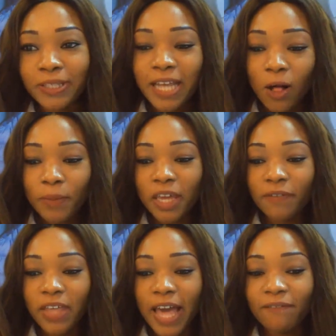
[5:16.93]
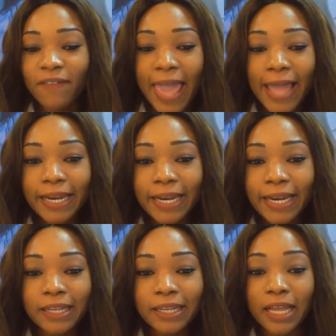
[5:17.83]
tell me if they have
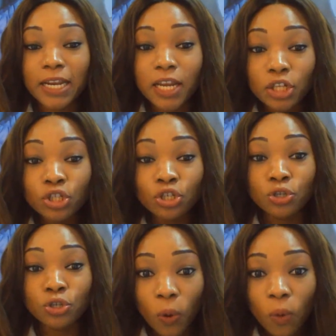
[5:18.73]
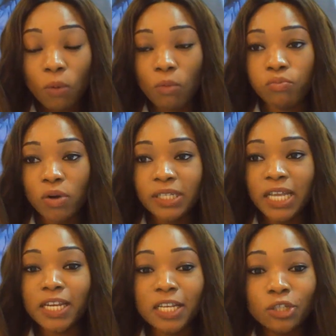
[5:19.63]
anything that they need to know, what
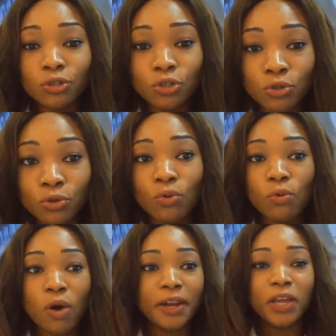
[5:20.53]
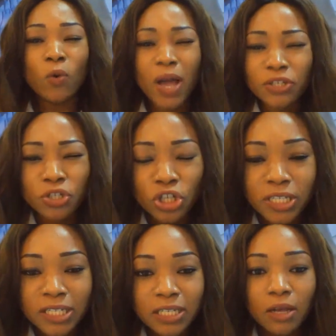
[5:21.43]
they need to do, or any
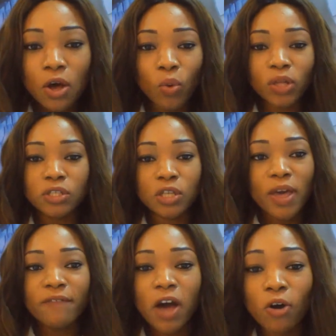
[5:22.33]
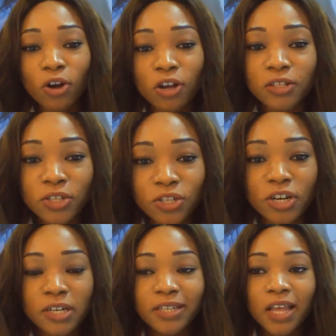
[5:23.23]
questions whatsoever or
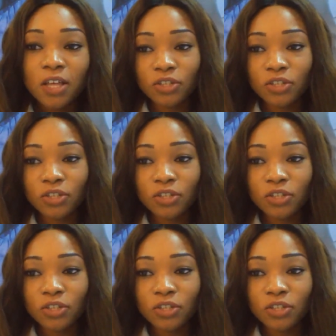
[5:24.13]
concerns,